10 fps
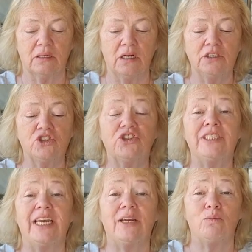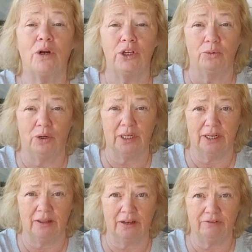understand what you want
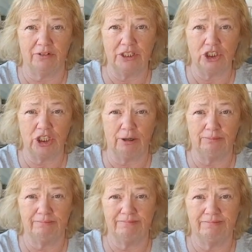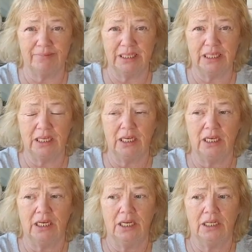out of that friendship.
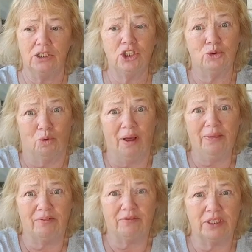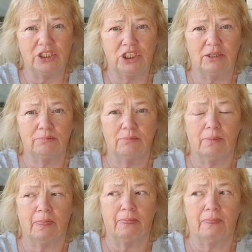Do you want that friendship?
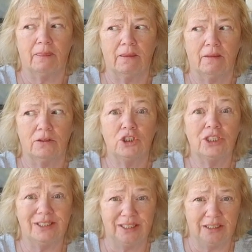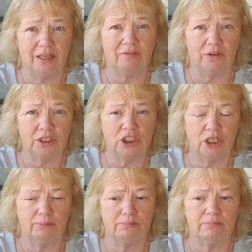Do you need that
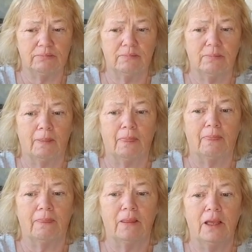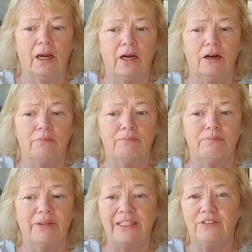friendship?
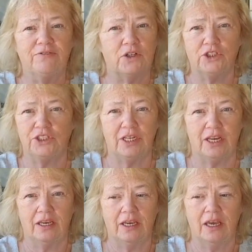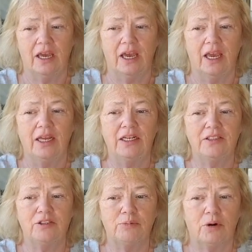That's the first thing. And
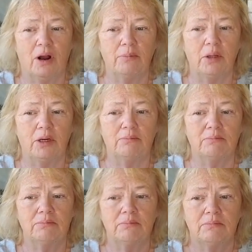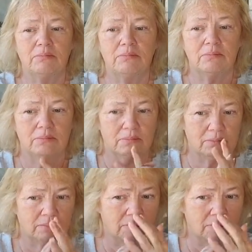is the problem